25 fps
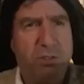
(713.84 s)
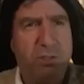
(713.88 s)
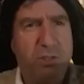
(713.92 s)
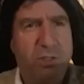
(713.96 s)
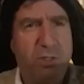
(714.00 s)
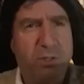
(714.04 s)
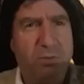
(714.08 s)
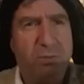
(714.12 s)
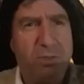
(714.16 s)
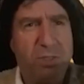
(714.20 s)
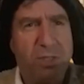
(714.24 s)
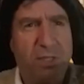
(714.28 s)

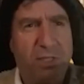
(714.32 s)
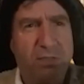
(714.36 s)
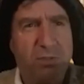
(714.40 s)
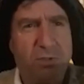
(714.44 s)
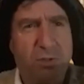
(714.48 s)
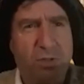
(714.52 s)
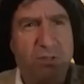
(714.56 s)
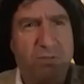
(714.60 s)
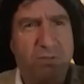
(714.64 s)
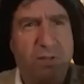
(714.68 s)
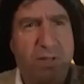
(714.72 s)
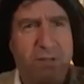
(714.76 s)
was
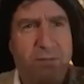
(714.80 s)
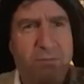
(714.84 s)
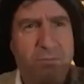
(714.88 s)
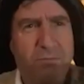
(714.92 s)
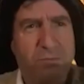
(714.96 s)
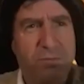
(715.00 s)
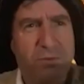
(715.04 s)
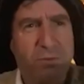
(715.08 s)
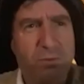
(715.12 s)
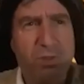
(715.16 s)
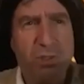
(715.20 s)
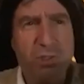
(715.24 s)

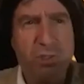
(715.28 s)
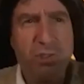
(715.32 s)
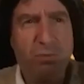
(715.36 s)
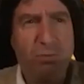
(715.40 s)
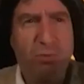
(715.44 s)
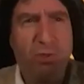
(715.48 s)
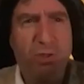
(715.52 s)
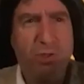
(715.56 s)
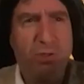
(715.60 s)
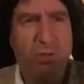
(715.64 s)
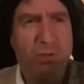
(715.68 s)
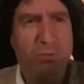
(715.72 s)
just a
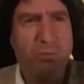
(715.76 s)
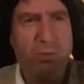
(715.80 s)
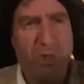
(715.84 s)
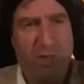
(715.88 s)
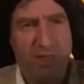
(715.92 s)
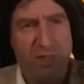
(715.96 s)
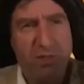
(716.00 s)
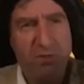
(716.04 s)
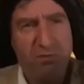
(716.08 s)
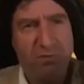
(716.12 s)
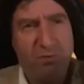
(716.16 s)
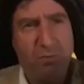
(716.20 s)
really good
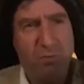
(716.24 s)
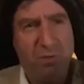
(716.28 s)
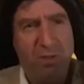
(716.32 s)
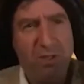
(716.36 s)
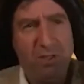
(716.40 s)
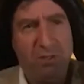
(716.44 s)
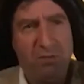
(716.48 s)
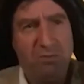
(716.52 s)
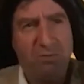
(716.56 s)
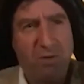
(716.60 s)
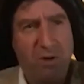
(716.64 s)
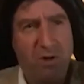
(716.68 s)
place for
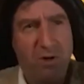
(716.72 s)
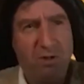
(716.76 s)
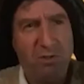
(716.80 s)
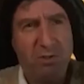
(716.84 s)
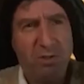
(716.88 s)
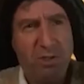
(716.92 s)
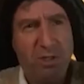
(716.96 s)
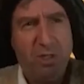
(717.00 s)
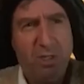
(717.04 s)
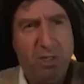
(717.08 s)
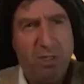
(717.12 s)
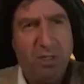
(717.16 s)
me as far
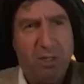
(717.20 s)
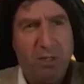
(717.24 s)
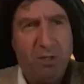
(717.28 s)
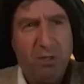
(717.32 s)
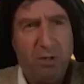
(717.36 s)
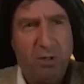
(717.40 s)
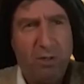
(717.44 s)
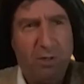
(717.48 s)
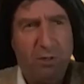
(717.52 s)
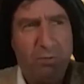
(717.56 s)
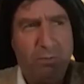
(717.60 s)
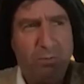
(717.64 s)
as
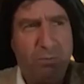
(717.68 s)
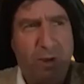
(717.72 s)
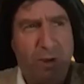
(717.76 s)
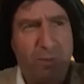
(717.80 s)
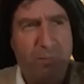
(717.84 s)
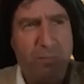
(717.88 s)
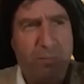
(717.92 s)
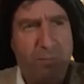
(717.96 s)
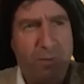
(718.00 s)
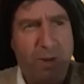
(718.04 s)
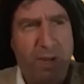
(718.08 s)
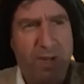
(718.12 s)

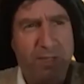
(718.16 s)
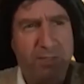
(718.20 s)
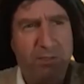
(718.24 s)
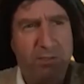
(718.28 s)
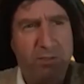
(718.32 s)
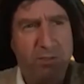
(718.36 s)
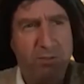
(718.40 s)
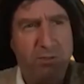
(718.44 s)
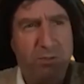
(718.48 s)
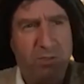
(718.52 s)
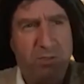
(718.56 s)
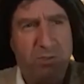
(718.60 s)
my
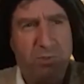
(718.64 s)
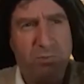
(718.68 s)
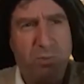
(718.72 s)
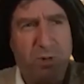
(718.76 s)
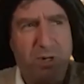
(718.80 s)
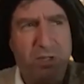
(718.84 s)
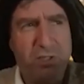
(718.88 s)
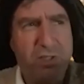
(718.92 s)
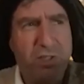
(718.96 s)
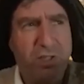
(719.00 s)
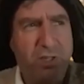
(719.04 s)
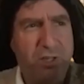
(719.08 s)

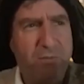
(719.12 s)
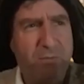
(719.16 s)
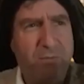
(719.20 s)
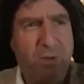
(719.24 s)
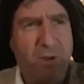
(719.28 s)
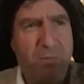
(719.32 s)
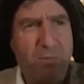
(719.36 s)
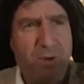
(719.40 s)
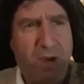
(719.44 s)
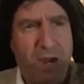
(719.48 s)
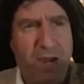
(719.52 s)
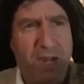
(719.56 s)
expression and
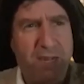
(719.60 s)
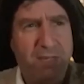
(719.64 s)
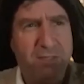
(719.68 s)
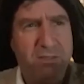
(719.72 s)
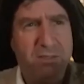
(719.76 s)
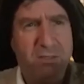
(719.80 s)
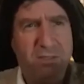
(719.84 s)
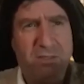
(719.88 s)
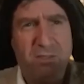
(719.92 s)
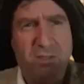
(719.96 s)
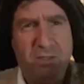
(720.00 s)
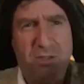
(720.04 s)
my mind
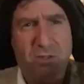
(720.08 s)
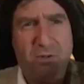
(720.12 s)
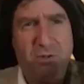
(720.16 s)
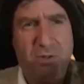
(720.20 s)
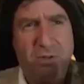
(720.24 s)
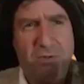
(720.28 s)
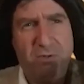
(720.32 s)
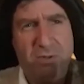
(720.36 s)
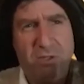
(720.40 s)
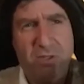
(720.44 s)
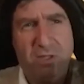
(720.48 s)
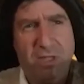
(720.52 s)
and, you know, and
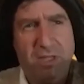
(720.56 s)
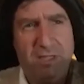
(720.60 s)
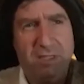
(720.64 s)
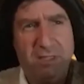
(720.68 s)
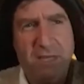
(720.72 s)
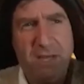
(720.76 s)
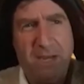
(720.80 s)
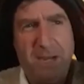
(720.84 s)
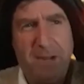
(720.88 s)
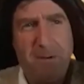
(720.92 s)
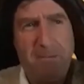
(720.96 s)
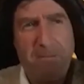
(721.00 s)
everything like
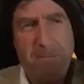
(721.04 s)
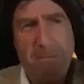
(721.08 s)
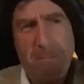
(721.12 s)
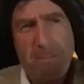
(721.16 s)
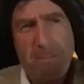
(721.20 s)
that.